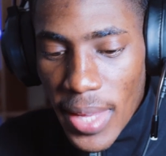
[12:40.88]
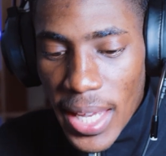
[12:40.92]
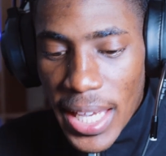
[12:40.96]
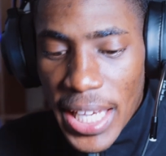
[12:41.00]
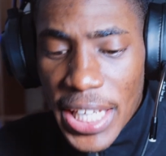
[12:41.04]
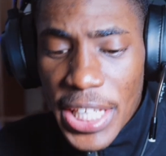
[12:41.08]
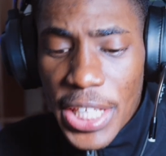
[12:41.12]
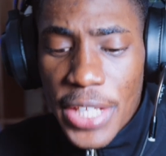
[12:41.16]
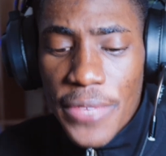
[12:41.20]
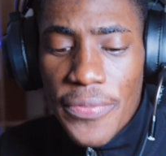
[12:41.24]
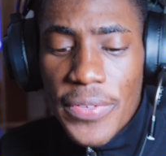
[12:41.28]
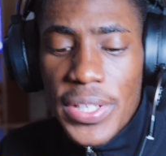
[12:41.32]

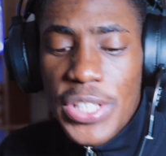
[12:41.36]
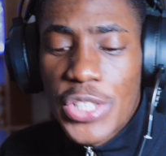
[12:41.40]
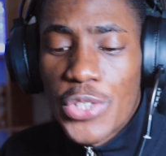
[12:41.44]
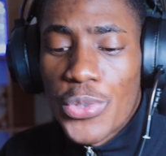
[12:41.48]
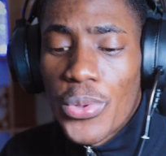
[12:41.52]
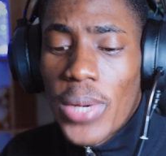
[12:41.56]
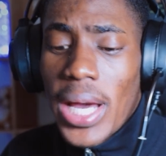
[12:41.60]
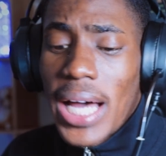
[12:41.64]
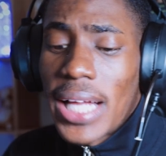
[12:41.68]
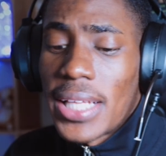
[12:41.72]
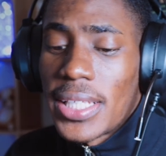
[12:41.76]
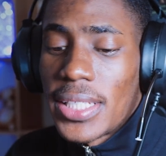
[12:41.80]

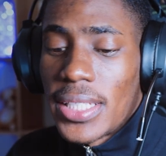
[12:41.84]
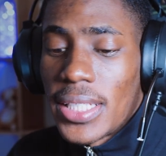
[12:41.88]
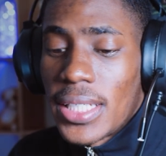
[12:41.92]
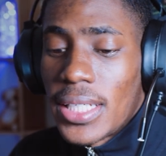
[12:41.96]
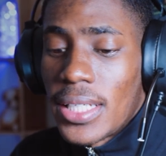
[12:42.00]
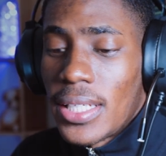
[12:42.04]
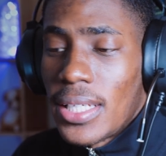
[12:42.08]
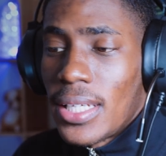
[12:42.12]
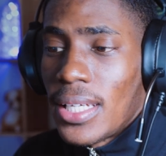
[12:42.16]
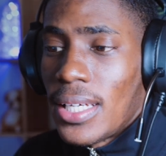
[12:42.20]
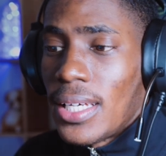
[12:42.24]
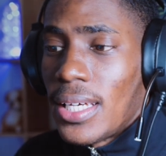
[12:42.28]

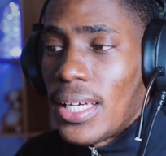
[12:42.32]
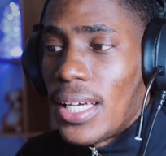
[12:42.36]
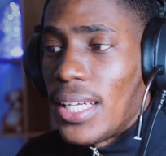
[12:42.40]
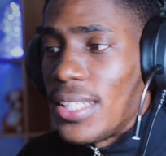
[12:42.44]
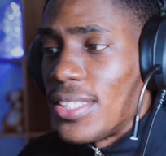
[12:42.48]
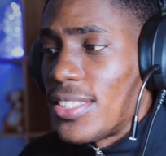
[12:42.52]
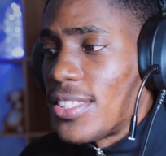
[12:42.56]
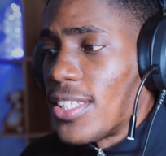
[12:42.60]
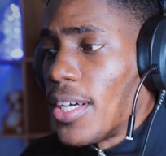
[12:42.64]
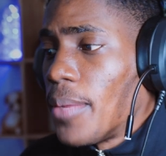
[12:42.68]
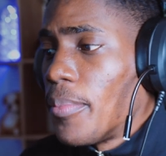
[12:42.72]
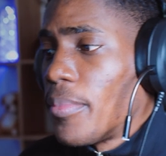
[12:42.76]
individuality
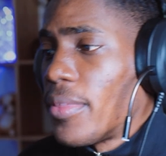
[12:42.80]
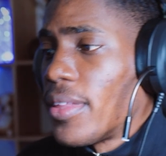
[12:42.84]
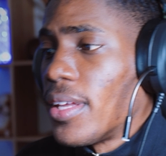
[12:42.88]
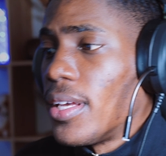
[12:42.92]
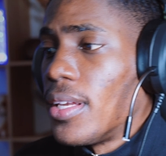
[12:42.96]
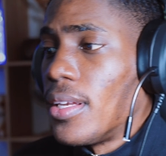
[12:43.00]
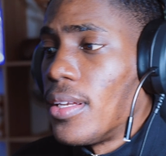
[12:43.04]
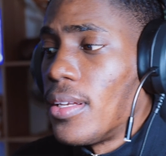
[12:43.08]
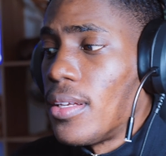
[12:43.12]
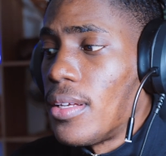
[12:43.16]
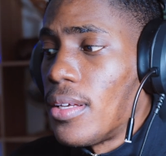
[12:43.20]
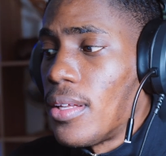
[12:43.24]
is
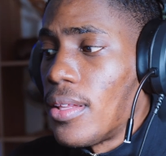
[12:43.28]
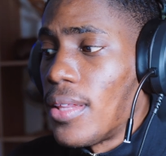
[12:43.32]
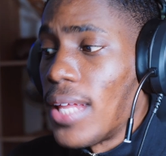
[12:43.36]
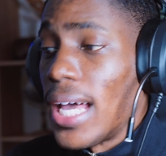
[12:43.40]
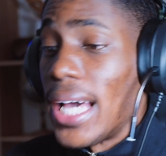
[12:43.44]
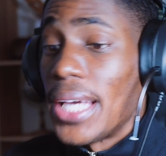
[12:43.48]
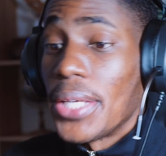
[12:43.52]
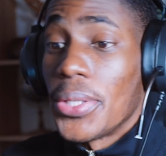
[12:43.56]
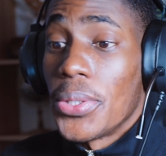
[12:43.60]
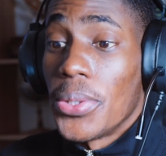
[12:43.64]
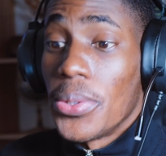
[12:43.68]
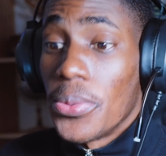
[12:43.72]
something
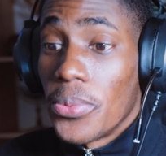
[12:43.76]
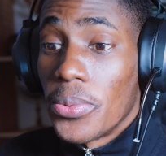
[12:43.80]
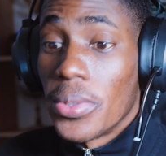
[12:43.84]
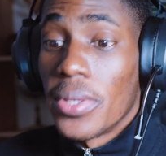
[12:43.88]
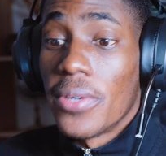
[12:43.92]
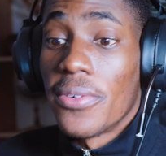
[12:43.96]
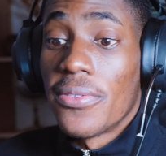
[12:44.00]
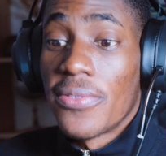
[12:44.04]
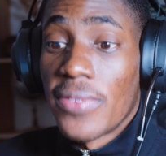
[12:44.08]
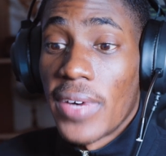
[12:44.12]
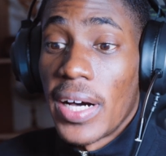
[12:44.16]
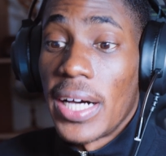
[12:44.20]
that you
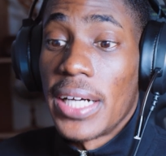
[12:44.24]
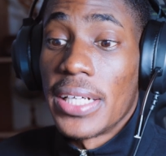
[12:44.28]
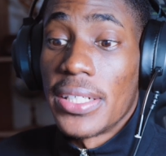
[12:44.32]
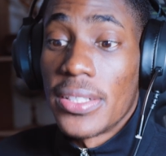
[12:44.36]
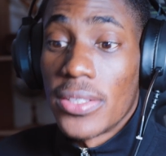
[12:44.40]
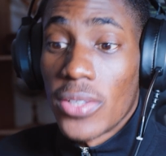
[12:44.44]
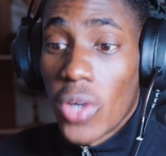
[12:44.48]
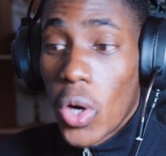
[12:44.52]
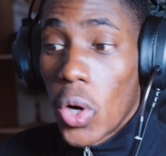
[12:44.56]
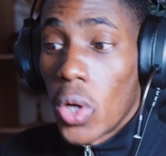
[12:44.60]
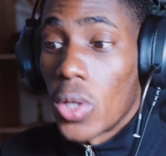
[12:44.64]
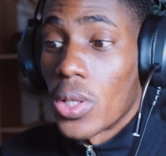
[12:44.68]
will
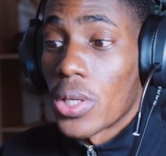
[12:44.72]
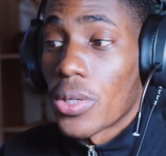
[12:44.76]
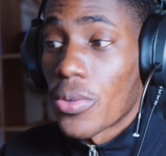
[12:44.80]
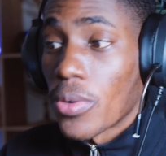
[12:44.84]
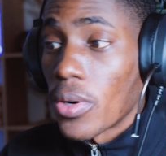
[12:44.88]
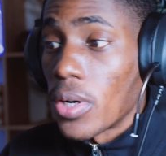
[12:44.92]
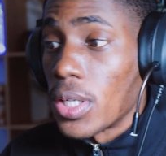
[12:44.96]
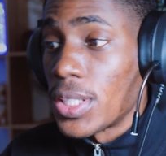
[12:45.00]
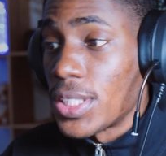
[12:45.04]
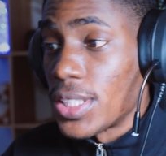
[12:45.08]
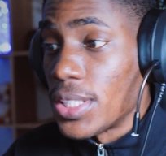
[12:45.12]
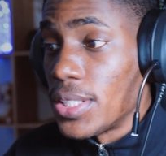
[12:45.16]
find all
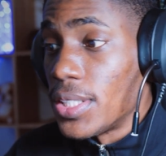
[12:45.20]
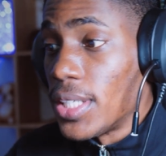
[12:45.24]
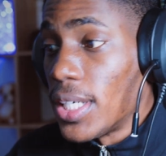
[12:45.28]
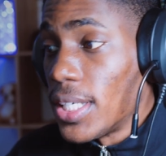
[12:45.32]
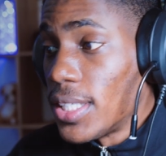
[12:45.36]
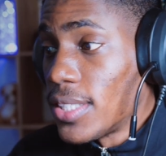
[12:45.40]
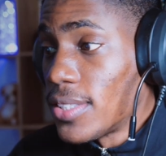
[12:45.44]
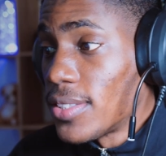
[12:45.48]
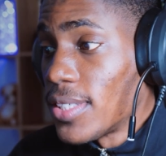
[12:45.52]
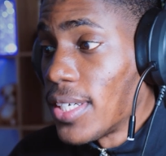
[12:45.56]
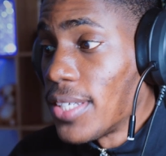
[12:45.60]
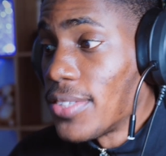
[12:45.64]
across the
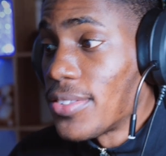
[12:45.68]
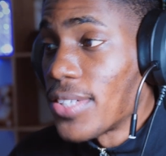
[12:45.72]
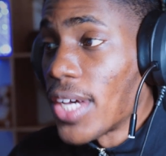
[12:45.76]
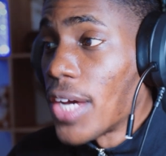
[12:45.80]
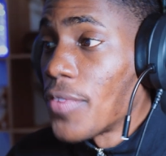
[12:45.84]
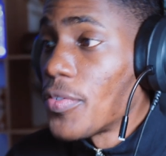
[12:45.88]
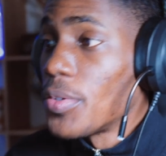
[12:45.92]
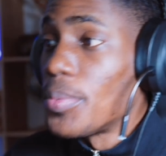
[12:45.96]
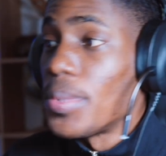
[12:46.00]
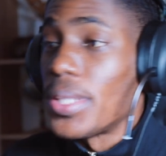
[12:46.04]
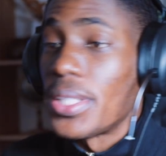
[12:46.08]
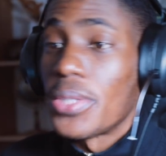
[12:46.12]
United States.
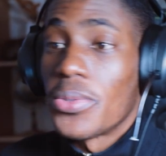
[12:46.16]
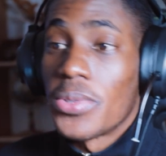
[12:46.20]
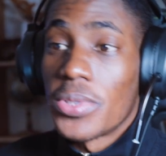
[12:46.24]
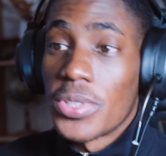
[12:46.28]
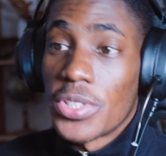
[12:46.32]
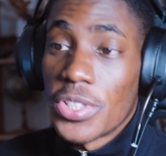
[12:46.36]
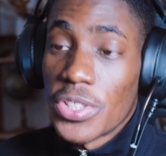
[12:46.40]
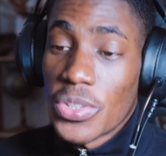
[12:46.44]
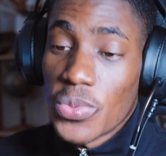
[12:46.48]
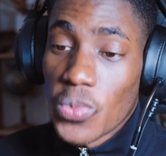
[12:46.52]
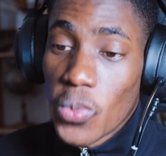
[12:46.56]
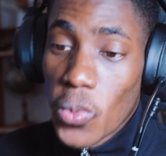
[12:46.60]
Everybody
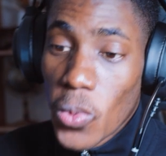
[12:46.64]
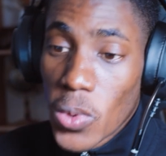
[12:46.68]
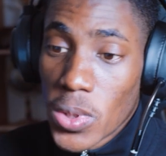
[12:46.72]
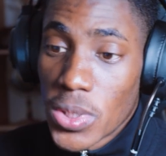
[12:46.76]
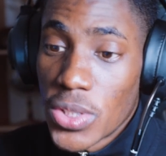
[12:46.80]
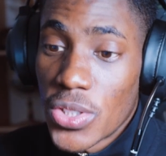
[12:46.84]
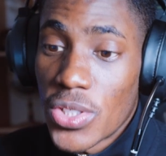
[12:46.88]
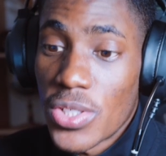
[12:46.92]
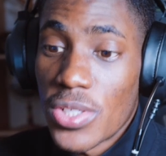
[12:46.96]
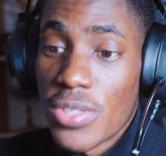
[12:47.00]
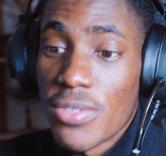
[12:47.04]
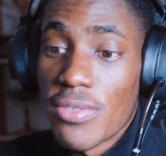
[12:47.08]
just
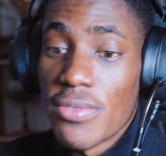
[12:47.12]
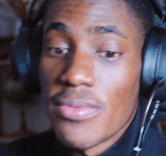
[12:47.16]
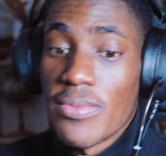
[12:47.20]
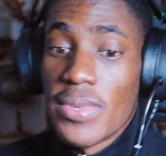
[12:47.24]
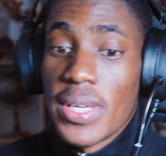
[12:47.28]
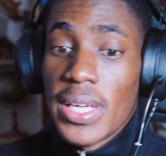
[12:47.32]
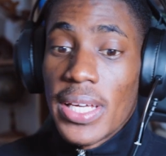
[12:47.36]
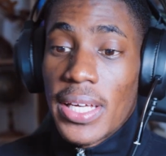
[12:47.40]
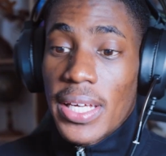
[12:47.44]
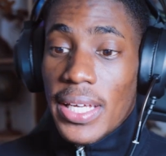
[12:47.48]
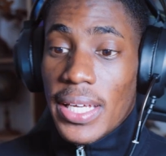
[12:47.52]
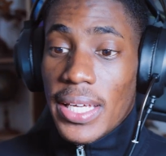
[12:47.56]
wants to
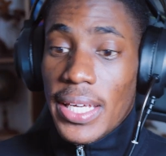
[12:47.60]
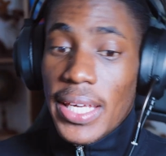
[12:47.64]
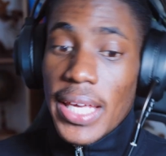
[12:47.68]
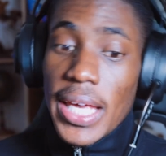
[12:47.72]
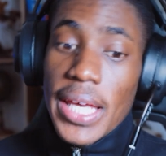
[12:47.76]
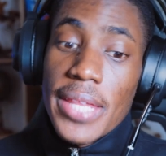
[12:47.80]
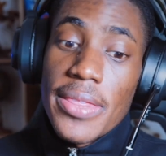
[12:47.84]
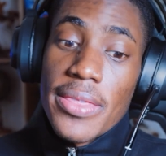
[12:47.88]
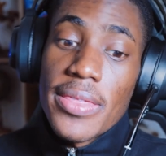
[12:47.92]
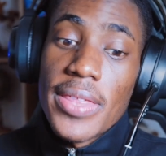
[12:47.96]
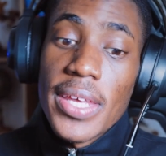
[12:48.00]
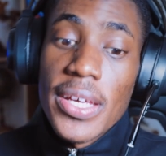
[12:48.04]

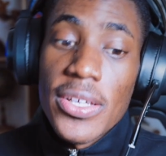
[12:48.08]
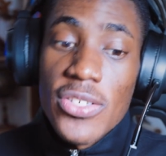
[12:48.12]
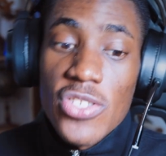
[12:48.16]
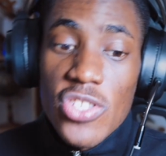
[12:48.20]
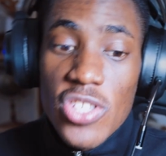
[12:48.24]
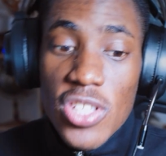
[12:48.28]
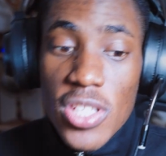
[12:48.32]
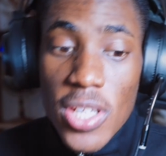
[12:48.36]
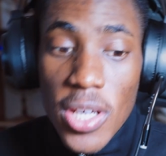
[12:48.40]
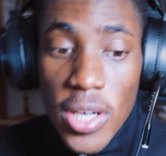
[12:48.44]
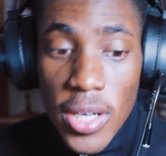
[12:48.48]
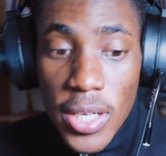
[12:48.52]
get
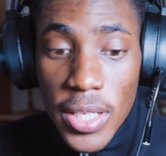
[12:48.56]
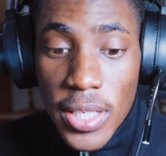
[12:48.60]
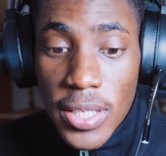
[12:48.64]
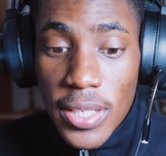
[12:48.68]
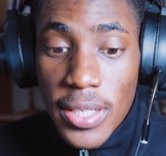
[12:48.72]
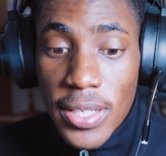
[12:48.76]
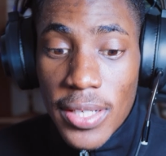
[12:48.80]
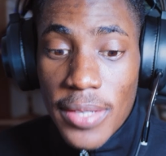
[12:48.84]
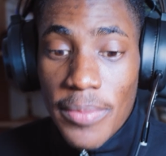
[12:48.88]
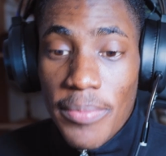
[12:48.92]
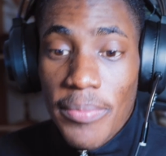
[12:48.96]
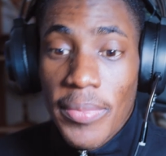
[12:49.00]
things
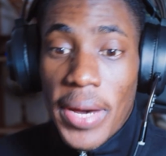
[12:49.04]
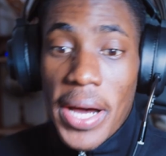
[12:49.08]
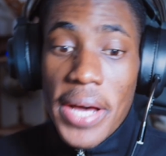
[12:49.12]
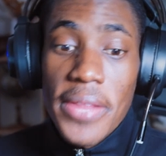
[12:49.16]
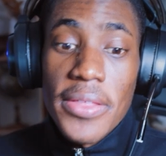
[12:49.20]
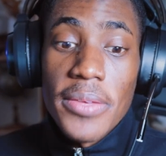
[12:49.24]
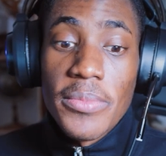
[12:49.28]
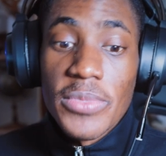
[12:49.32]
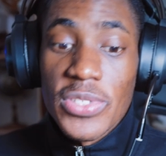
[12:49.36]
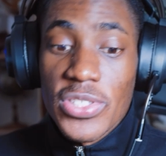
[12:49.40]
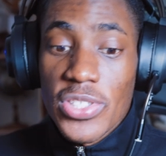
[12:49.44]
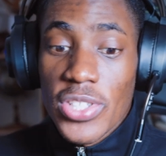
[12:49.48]
done by
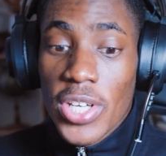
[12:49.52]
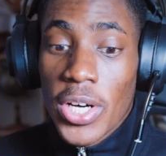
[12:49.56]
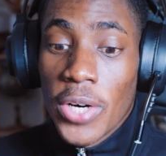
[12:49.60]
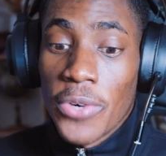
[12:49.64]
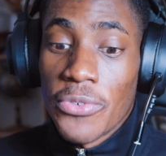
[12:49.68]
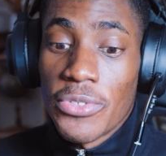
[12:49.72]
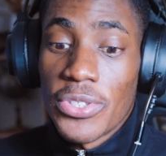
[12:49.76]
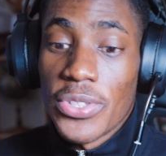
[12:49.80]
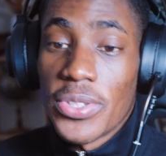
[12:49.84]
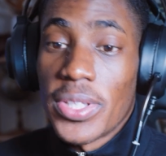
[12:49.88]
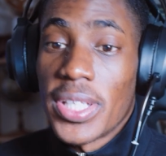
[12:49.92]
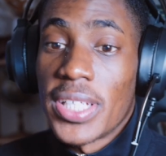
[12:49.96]

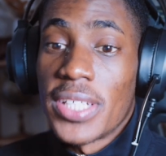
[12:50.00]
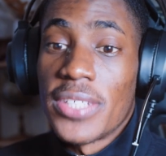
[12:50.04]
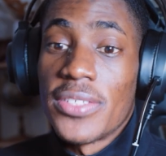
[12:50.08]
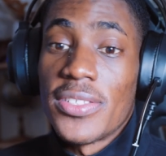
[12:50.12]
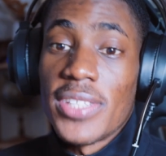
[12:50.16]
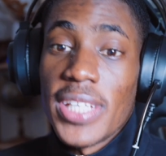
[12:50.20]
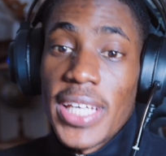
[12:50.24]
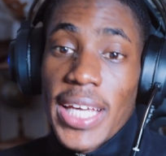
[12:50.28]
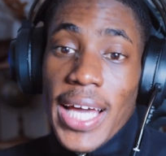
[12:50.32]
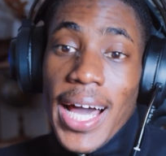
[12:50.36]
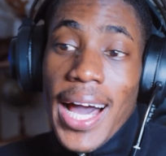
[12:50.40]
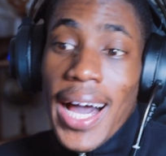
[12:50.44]
themselves so they can
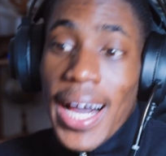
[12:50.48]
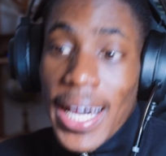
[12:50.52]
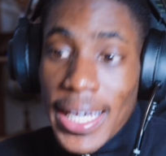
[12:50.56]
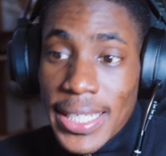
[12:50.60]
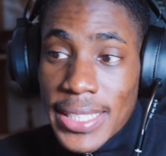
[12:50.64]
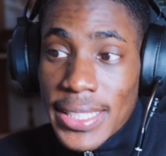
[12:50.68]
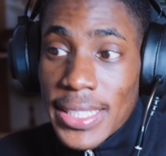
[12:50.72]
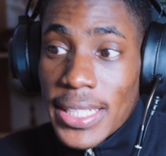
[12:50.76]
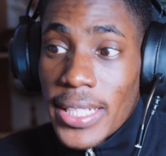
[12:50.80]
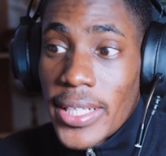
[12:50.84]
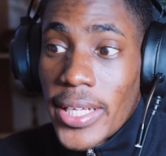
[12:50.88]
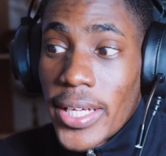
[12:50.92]
say, I
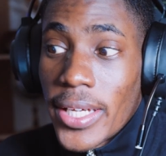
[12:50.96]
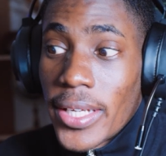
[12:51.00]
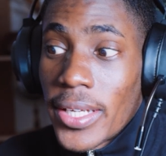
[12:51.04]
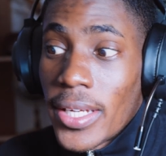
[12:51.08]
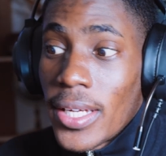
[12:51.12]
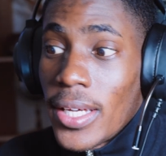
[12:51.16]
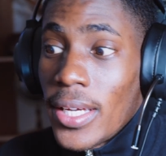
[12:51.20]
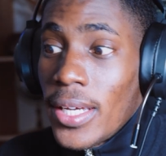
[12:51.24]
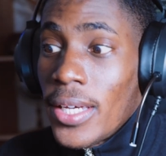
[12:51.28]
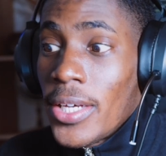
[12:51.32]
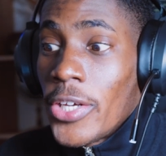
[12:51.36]
did it.